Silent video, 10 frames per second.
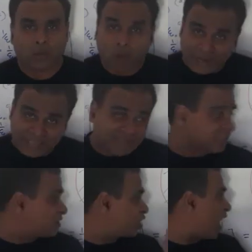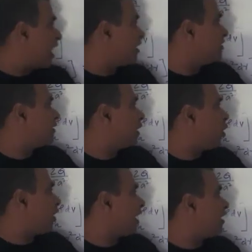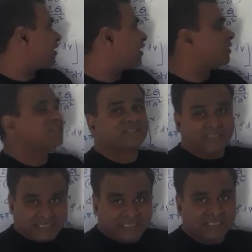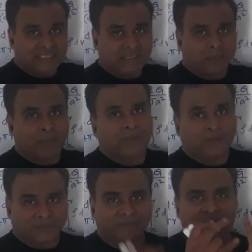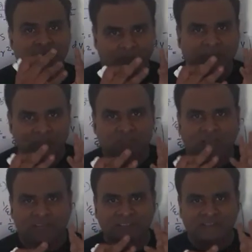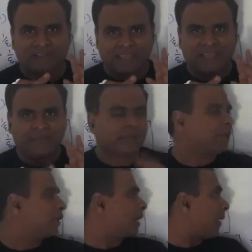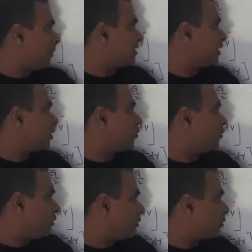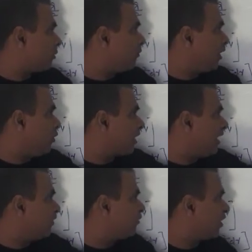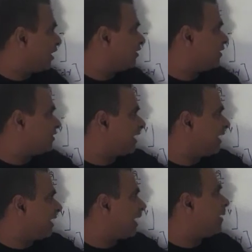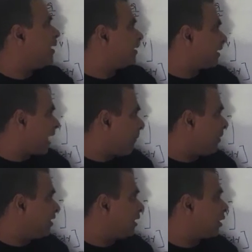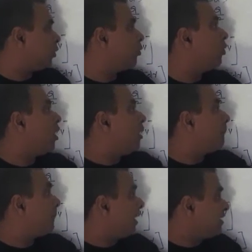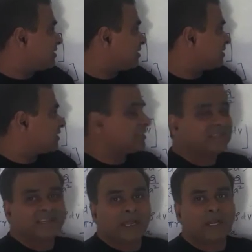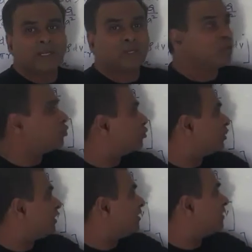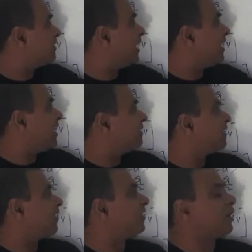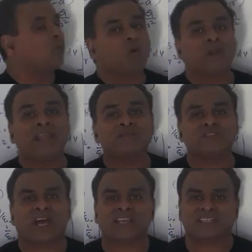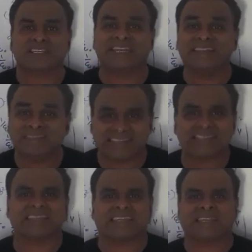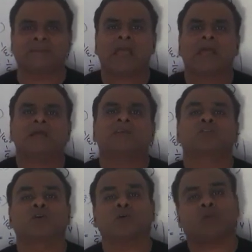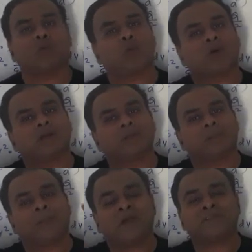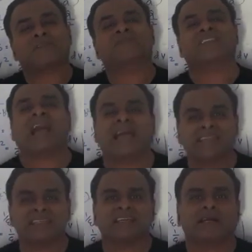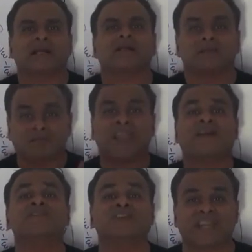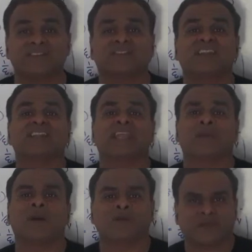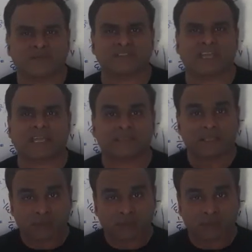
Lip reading: One is the charge located at the center, because of charge is there, capital Q. When you are considering this area, capital Q, plus due to this area is having a volume charge density. So because of that, we have to consider the amount of charge.